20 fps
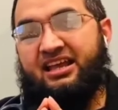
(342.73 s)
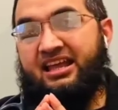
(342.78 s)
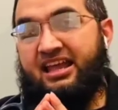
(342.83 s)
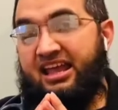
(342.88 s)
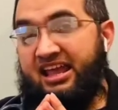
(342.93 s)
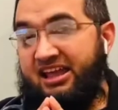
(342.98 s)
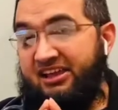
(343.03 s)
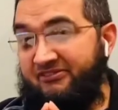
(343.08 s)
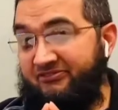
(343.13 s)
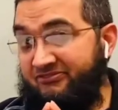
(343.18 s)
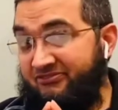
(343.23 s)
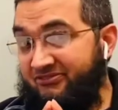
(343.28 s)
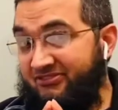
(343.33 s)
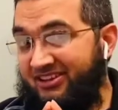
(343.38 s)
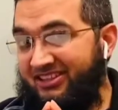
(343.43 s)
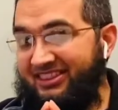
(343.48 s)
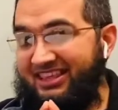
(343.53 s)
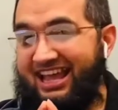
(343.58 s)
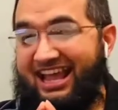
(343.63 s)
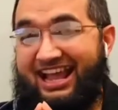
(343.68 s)
If
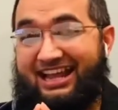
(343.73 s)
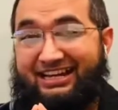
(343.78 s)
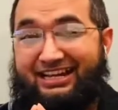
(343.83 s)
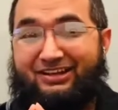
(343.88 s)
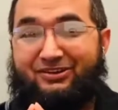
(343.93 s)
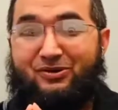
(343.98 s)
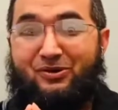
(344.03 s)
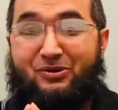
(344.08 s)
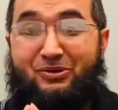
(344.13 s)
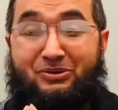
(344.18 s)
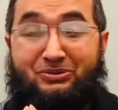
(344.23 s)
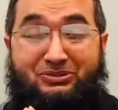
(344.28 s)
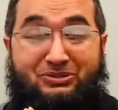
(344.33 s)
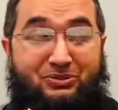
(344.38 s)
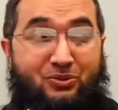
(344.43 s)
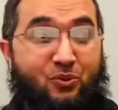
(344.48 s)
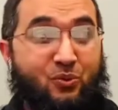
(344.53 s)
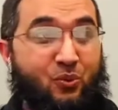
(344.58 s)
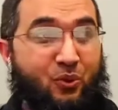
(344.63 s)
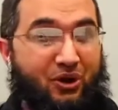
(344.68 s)
the headache goes
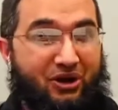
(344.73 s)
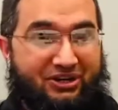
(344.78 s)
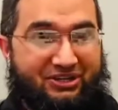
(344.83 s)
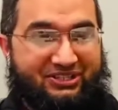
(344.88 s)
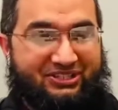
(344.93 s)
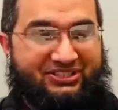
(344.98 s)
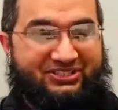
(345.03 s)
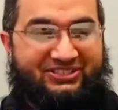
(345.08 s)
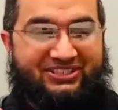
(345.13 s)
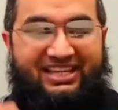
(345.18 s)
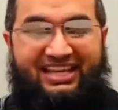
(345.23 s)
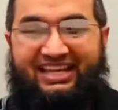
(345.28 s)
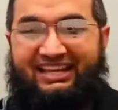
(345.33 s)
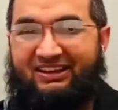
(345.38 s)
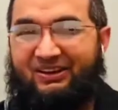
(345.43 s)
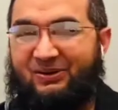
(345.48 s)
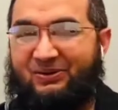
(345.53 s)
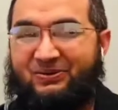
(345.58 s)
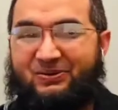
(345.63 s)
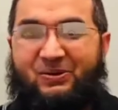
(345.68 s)
worse
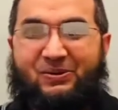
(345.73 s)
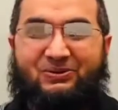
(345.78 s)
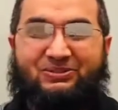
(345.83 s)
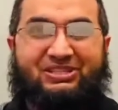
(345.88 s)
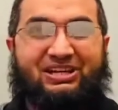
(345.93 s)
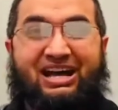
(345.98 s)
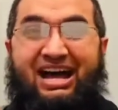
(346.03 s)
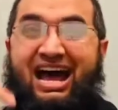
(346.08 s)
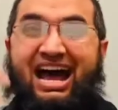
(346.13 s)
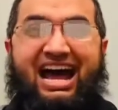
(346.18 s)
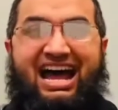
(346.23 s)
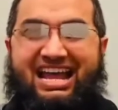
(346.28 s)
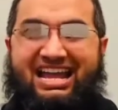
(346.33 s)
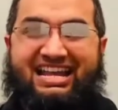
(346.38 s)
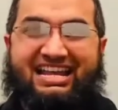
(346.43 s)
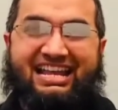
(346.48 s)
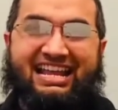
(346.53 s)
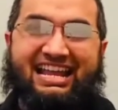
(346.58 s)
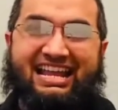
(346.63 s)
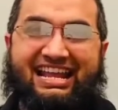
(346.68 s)
or goes
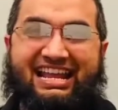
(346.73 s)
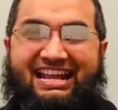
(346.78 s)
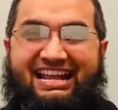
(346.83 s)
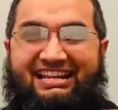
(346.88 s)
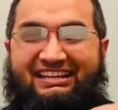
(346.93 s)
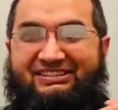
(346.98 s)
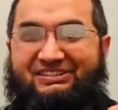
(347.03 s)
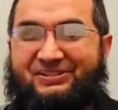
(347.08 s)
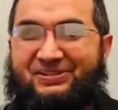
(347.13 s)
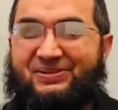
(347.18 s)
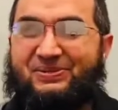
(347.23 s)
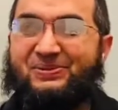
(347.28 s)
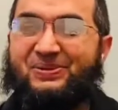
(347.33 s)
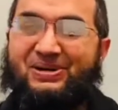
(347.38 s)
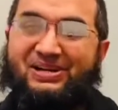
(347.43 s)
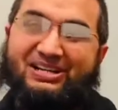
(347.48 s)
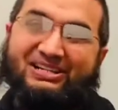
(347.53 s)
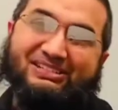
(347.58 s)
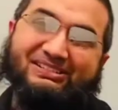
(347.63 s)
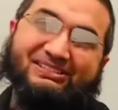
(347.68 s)
high and you
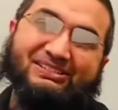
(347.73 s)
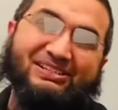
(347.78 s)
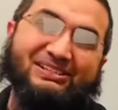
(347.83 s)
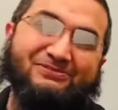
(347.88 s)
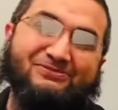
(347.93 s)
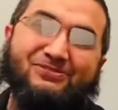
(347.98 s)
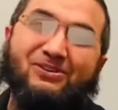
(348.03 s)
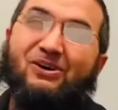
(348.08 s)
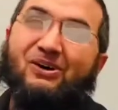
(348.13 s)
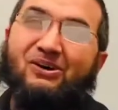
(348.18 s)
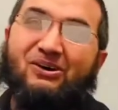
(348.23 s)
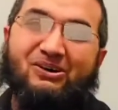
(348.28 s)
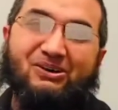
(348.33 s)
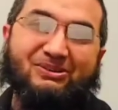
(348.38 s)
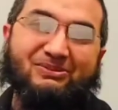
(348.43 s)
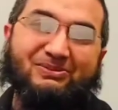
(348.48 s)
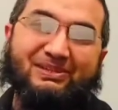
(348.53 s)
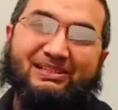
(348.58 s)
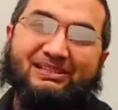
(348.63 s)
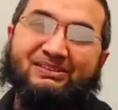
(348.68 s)
are gonna
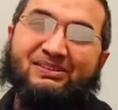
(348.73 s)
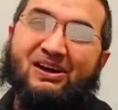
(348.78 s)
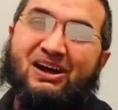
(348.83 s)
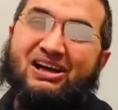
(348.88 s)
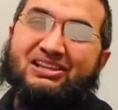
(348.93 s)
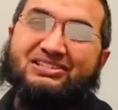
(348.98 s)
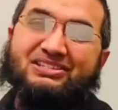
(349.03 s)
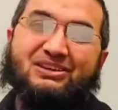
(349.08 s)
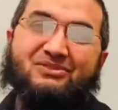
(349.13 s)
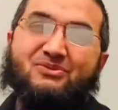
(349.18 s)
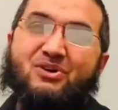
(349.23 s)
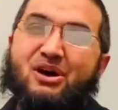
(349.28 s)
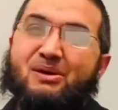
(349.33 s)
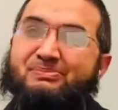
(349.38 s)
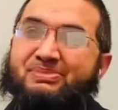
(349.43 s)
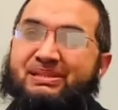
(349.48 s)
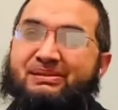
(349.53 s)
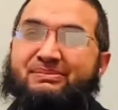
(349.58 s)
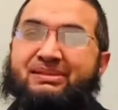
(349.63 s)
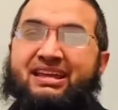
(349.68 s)
fall with nausea,
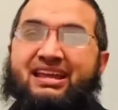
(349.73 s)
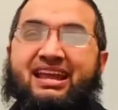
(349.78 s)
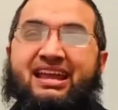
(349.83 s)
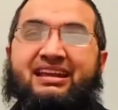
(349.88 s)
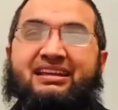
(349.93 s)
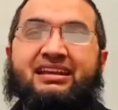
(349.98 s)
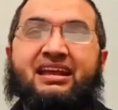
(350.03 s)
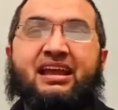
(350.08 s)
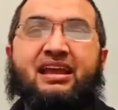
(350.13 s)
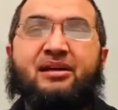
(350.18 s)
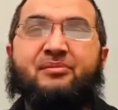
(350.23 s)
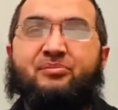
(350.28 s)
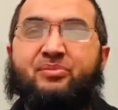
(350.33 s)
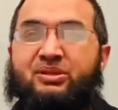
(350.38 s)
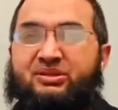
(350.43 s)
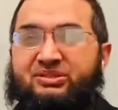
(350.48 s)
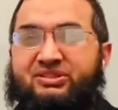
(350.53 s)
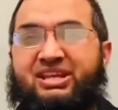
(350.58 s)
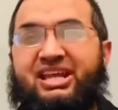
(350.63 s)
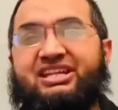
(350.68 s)
vomiting, and
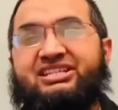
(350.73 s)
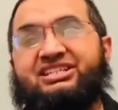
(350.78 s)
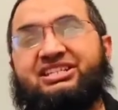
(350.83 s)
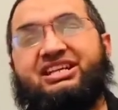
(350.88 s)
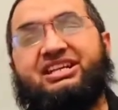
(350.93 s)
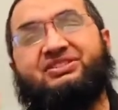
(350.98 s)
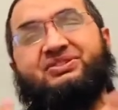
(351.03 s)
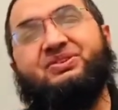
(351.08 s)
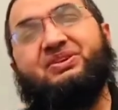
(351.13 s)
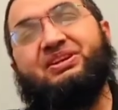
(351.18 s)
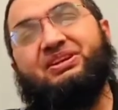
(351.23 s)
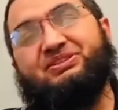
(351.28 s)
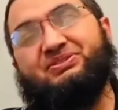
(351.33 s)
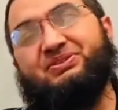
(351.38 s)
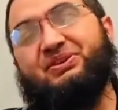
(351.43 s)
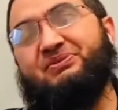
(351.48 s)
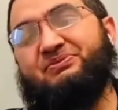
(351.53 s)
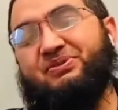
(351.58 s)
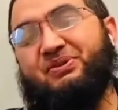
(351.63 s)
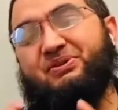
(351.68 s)
pulsation and so on and
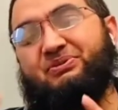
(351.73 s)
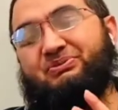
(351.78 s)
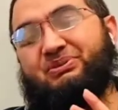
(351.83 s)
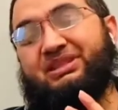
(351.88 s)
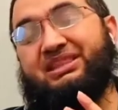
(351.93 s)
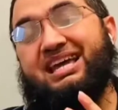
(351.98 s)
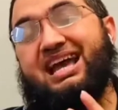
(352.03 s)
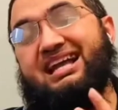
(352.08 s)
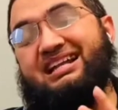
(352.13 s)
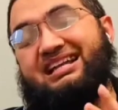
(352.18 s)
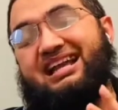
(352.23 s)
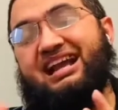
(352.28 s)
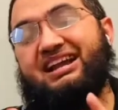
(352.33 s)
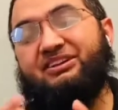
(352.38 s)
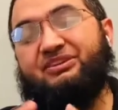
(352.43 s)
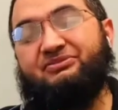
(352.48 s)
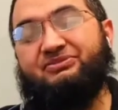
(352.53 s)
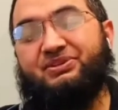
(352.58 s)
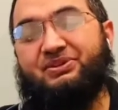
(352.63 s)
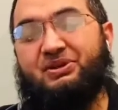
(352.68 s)
so forth with that kind
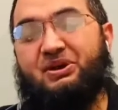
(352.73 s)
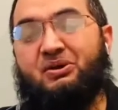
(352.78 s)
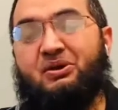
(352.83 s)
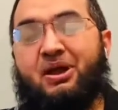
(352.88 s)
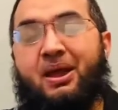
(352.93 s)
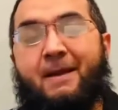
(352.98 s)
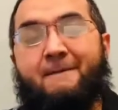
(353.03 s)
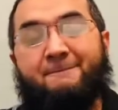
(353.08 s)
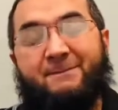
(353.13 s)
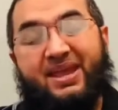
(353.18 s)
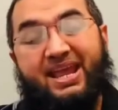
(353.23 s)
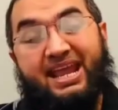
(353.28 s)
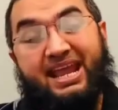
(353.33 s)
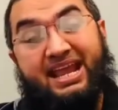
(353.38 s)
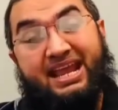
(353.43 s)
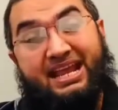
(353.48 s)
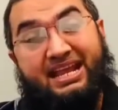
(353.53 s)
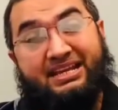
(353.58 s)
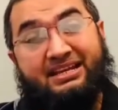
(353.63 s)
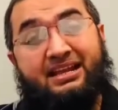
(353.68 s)
of
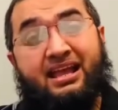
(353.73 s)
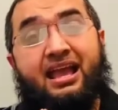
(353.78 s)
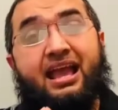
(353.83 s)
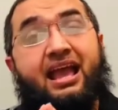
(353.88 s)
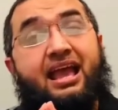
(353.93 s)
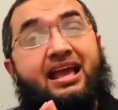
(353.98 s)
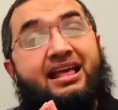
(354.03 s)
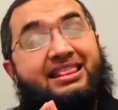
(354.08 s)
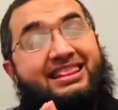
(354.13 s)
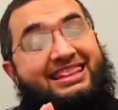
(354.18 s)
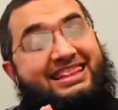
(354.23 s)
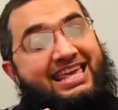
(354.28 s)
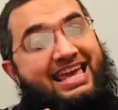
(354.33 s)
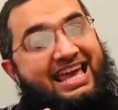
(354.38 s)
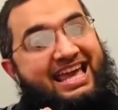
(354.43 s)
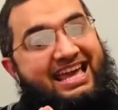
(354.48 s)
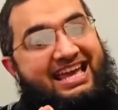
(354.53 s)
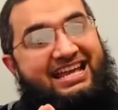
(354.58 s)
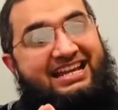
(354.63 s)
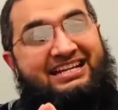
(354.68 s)
pain,
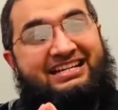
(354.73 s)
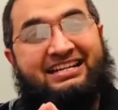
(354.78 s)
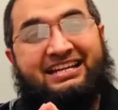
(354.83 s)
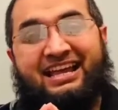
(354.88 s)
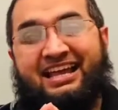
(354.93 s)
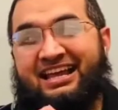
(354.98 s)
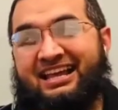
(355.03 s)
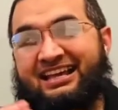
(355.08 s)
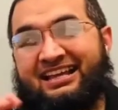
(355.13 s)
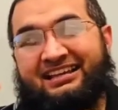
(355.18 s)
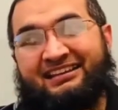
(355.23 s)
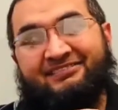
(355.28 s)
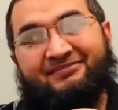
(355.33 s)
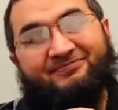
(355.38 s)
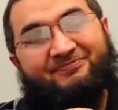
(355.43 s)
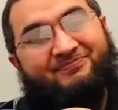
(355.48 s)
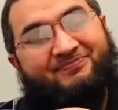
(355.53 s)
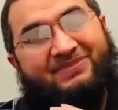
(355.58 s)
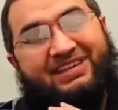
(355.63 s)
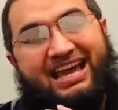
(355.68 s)
then
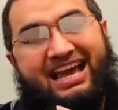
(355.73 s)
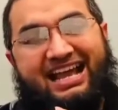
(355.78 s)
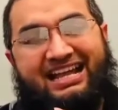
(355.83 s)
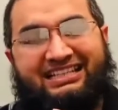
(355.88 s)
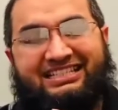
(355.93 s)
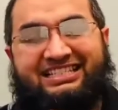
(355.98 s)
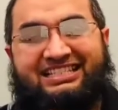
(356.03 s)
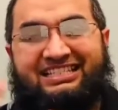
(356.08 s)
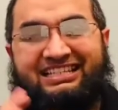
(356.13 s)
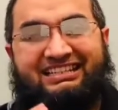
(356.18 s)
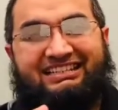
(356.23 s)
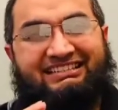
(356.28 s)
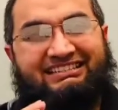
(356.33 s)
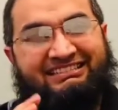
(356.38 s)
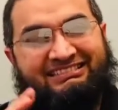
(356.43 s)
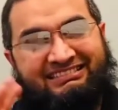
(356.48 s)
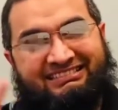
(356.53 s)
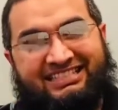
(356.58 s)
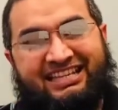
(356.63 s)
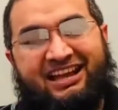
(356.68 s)
that's
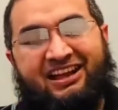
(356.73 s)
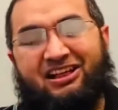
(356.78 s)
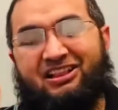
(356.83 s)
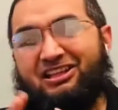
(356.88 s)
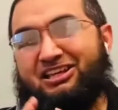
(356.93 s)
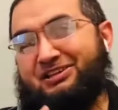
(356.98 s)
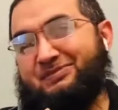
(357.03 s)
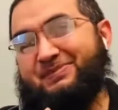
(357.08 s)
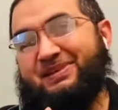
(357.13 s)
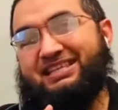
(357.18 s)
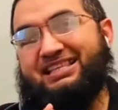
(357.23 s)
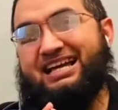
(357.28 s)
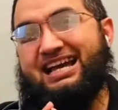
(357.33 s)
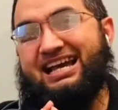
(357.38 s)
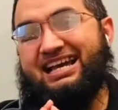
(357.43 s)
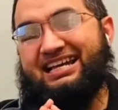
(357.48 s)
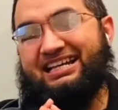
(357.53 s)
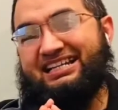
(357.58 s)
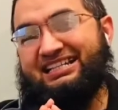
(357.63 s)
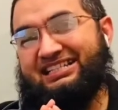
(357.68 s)
telling me
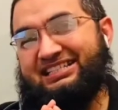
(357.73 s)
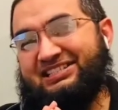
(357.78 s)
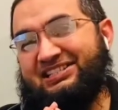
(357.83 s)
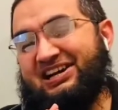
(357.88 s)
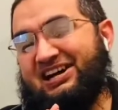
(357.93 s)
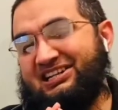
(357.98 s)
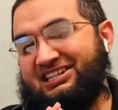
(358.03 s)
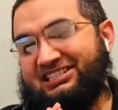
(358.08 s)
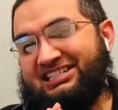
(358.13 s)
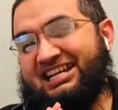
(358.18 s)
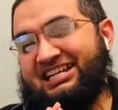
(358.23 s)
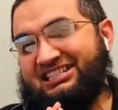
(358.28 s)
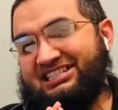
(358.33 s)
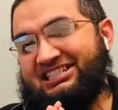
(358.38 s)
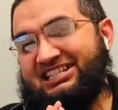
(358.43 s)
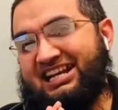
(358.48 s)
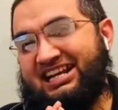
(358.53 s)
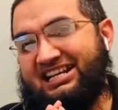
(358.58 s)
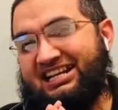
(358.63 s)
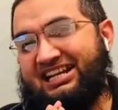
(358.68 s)
that it's not a
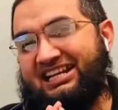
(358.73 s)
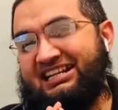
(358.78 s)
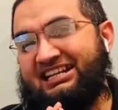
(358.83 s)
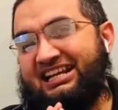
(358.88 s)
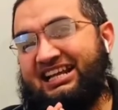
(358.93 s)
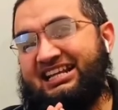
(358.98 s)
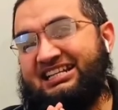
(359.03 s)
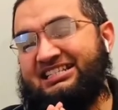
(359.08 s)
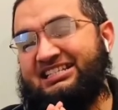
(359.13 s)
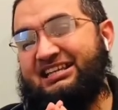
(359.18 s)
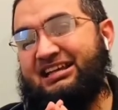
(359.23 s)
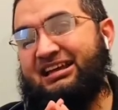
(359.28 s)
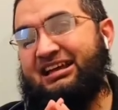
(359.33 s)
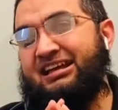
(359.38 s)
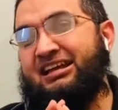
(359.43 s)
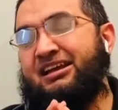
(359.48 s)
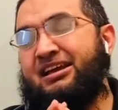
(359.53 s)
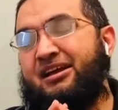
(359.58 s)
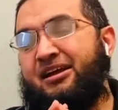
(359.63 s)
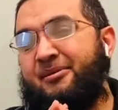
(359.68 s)
tension headache, it's
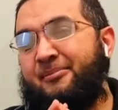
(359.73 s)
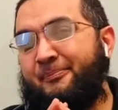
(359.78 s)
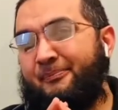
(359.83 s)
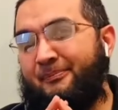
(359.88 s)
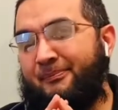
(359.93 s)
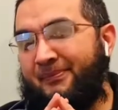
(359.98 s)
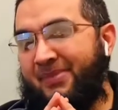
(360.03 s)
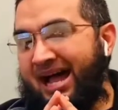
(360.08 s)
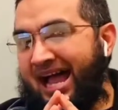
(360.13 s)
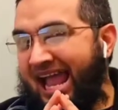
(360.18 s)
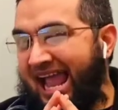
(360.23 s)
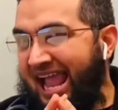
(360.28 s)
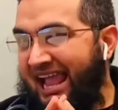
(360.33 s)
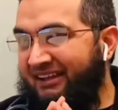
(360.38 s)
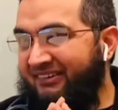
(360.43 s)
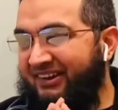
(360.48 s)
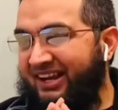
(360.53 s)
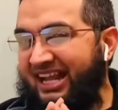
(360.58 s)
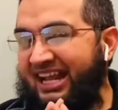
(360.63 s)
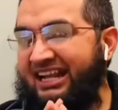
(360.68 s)
a
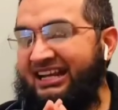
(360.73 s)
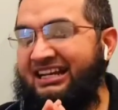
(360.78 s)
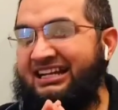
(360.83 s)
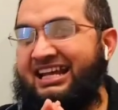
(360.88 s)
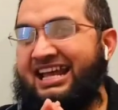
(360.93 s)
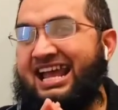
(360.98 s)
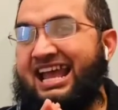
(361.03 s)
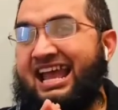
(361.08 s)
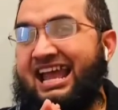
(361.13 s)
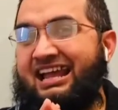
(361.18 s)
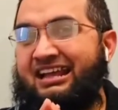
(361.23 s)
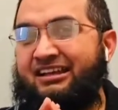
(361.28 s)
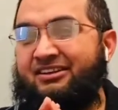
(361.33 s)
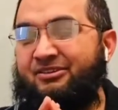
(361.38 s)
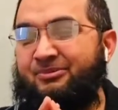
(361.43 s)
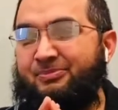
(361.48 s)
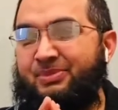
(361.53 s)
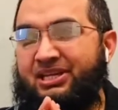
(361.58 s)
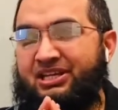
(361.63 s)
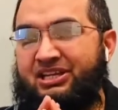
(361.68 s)
migraine attack,
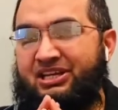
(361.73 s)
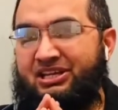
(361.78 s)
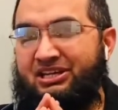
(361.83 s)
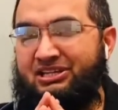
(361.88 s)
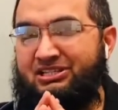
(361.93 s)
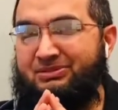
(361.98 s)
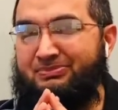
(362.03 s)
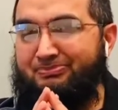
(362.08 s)
because